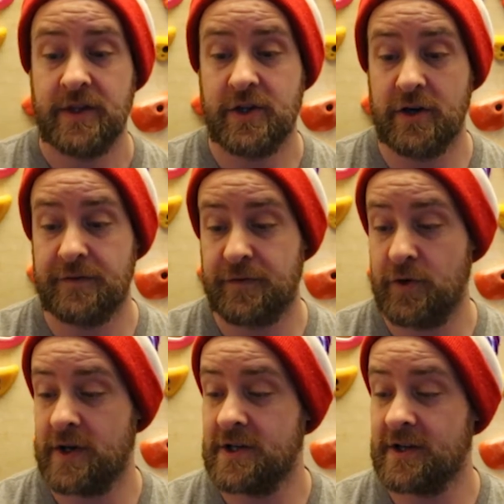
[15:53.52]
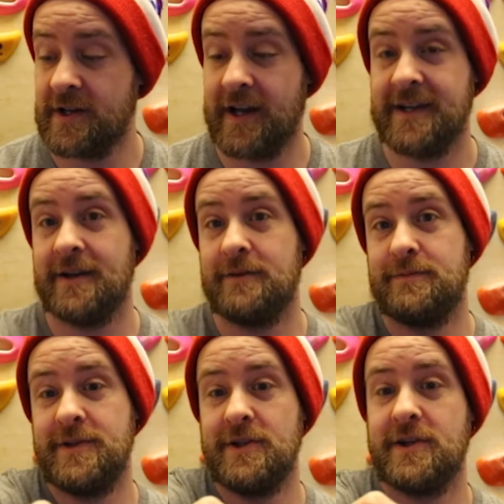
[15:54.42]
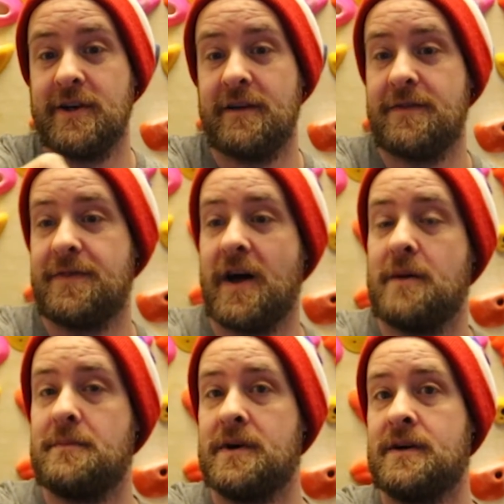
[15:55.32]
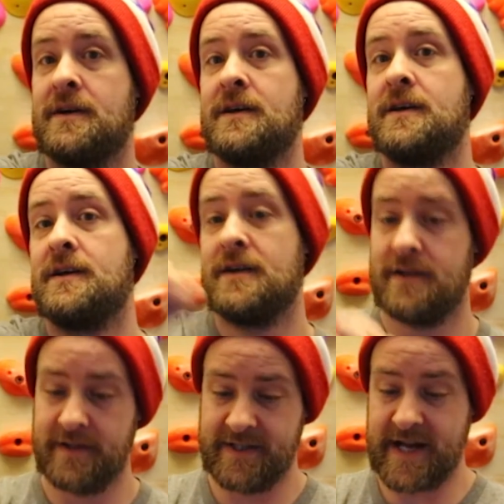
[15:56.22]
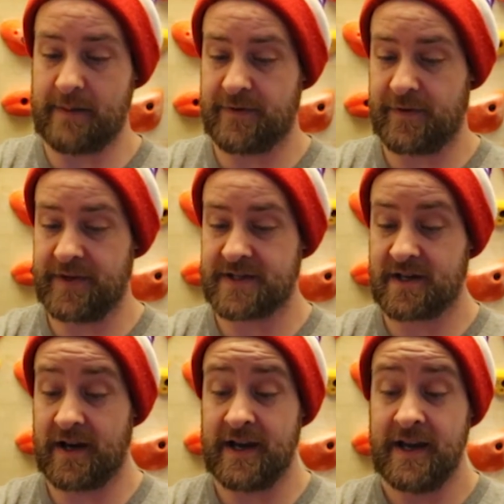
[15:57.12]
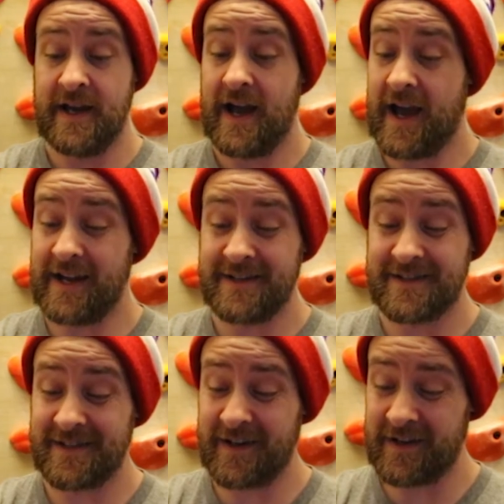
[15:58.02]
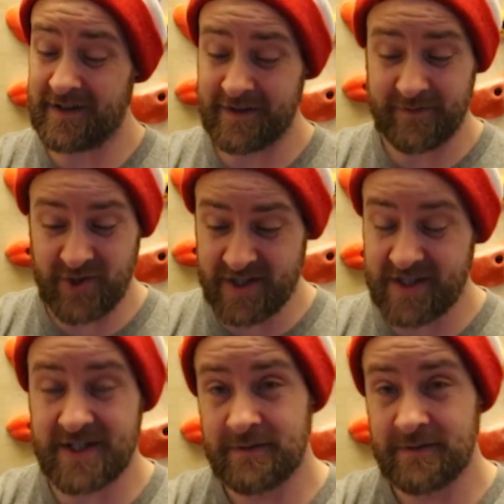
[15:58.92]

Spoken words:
Go through, and you're looking like, you're looking at a thumb depth on this guy, and just